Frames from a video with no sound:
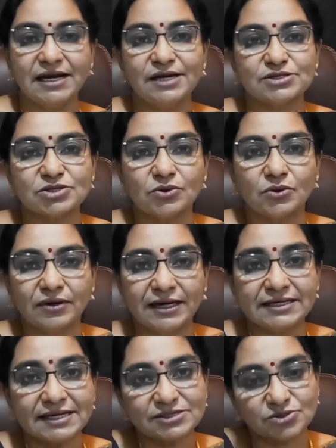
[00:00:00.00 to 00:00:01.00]
So
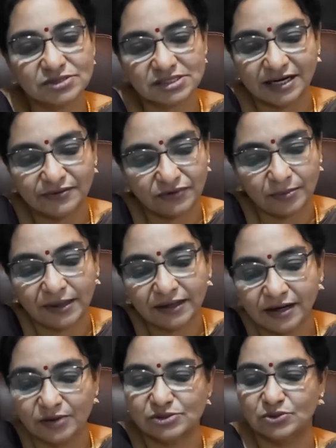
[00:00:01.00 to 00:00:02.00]
it has to start from our
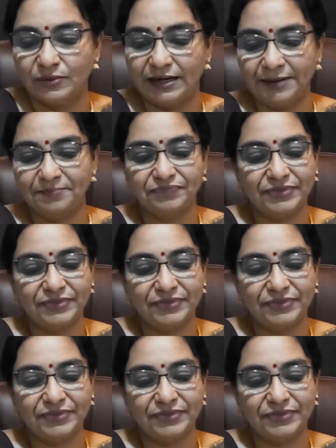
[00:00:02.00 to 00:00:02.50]
house only.